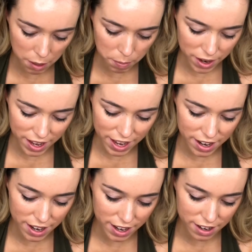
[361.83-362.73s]
Dipping
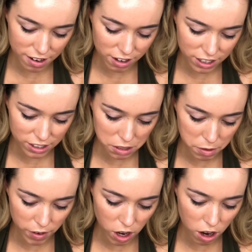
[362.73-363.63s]
in and knocking
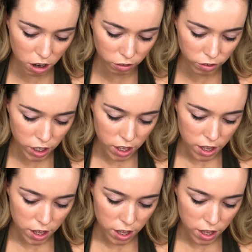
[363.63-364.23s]
some of it off.